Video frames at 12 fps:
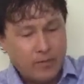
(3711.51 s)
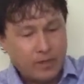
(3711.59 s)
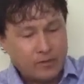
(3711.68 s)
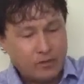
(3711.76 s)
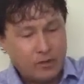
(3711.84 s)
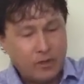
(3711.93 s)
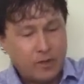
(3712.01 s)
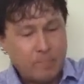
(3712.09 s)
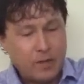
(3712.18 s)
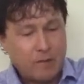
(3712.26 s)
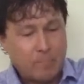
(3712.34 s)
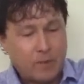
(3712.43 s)
that's literally
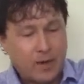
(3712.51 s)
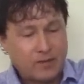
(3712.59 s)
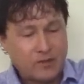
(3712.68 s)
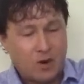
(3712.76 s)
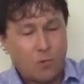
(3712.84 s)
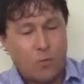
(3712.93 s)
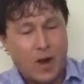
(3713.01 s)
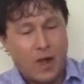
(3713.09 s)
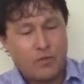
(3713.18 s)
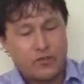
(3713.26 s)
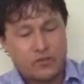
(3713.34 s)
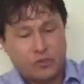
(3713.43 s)
being pressed
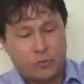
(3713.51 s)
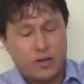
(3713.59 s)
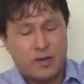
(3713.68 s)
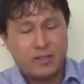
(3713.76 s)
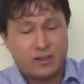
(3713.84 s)
around the screen.